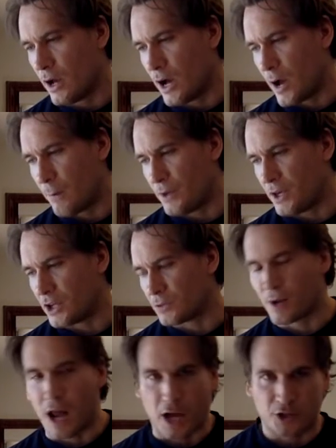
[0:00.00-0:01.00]
uh, because
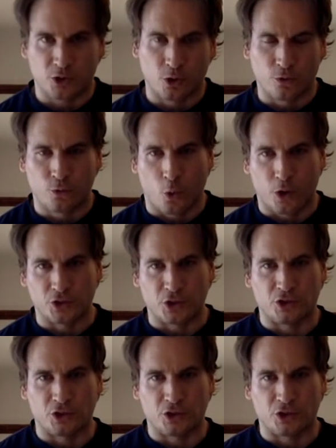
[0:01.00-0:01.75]
minoxidil, of course,